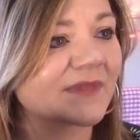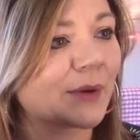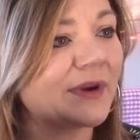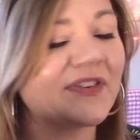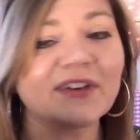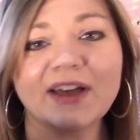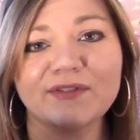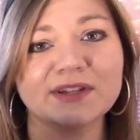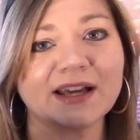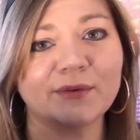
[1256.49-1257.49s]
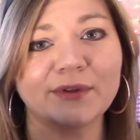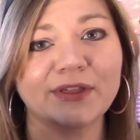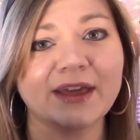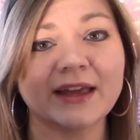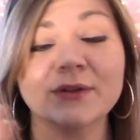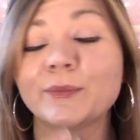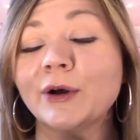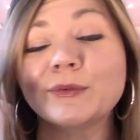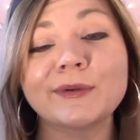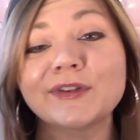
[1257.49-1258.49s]
We still haven't dealt with, like, the
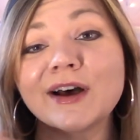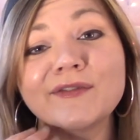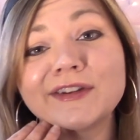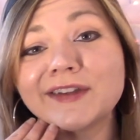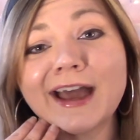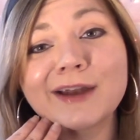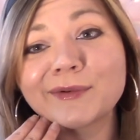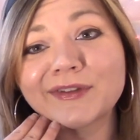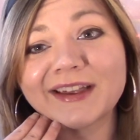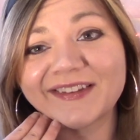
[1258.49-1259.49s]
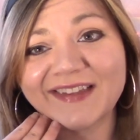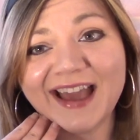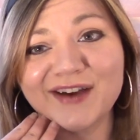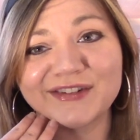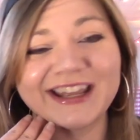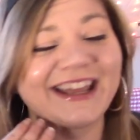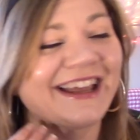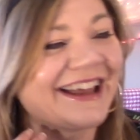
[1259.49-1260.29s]
most we saw of the dad was, like, his cavity.